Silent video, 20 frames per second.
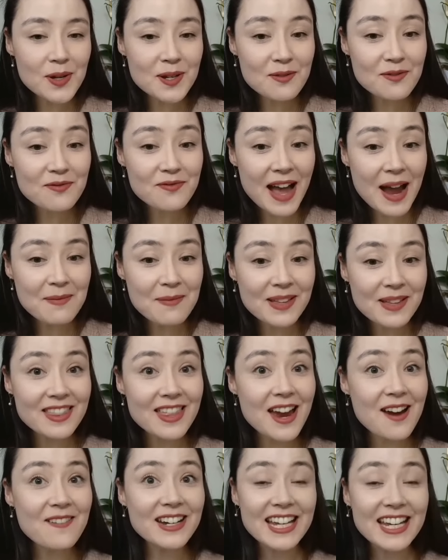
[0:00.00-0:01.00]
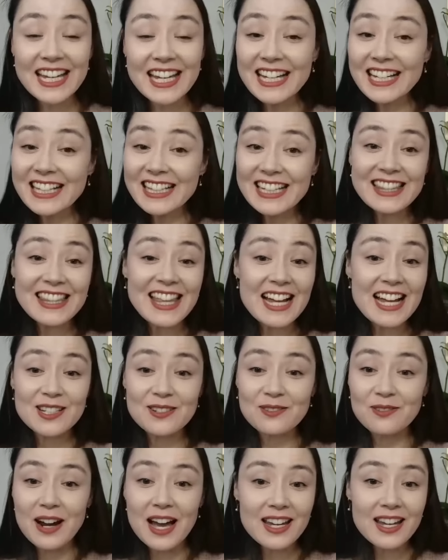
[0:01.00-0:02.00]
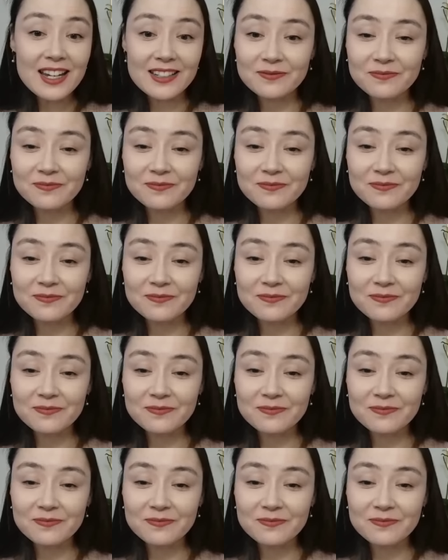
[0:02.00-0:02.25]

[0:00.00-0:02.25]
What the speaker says: family there in England. That's right.